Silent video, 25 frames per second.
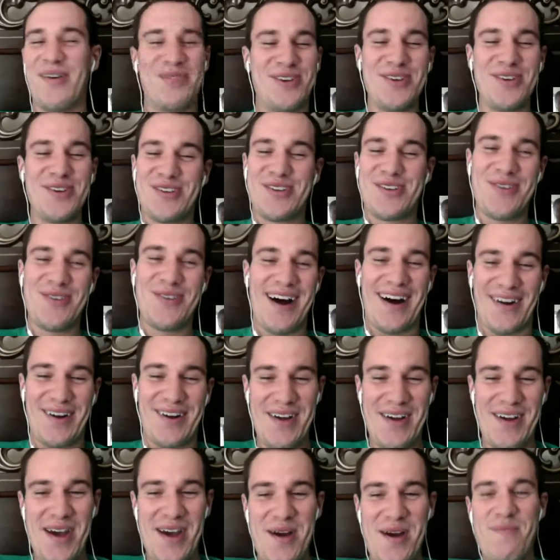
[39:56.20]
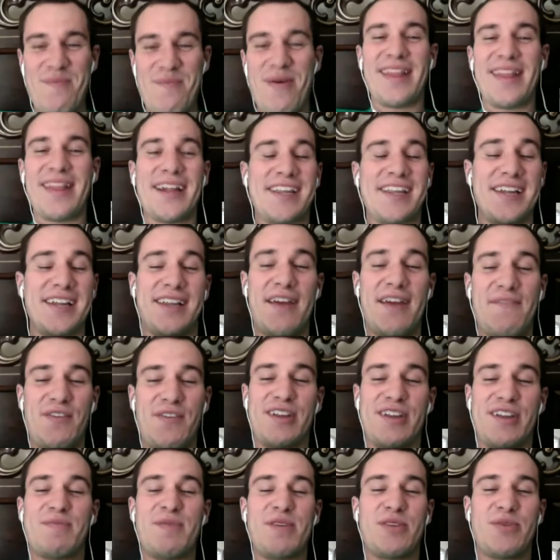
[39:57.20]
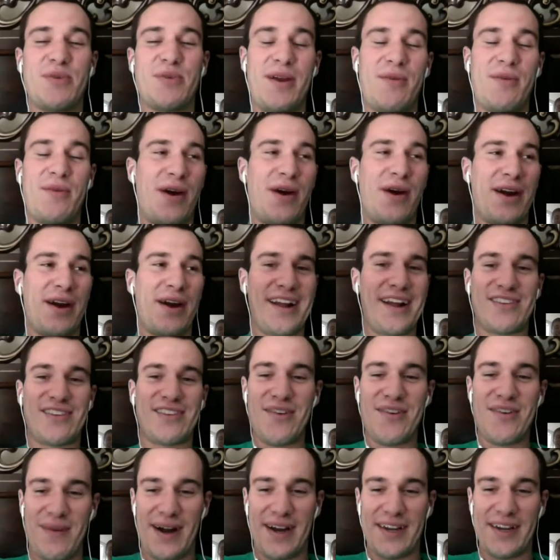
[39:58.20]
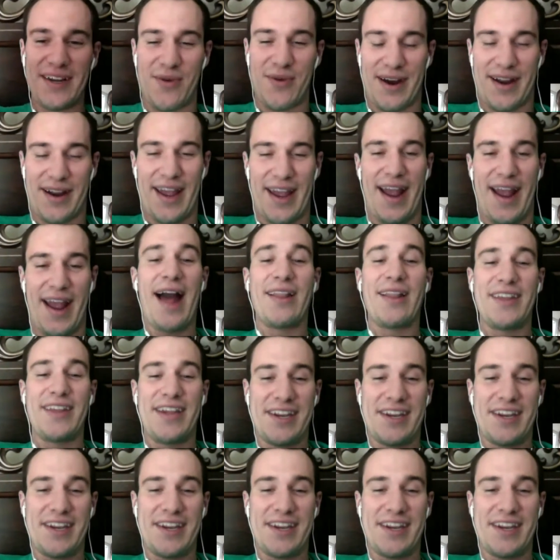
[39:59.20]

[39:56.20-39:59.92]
too well." But that's the difference between working 2 months and working at